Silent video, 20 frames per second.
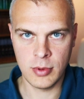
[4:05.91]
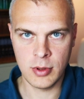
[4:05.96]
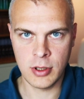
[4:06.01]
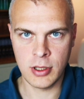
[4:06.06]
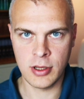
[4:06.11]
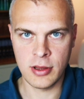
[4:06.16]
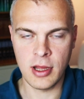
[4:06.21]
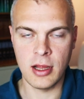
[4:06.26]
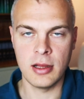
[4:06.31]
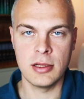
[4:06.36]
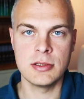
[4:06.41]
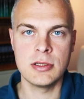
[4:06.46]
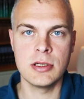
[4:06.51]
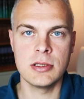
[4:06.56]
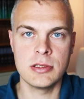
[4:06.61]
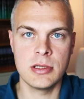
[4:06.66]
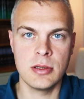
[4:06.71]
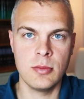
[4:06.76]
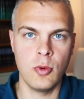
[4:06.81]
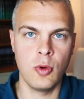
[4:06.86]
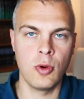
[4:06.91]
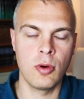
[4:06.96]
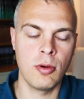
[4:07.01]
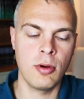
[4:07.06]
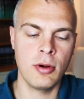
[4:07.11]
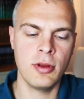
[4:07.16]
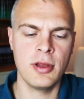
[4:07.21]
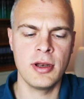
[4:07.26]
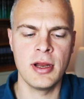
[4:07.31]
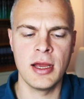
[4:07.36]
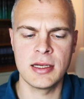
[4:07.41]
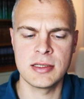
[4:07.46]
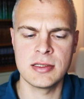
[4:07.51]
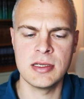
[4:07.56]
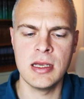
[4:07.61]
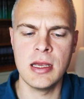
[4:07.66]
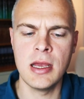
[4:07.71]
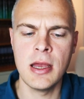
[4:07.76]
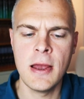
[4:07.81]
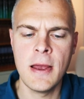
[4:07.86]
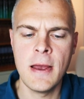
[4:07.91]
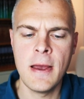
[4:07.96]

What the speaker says: Catholicism or Orthodoxy.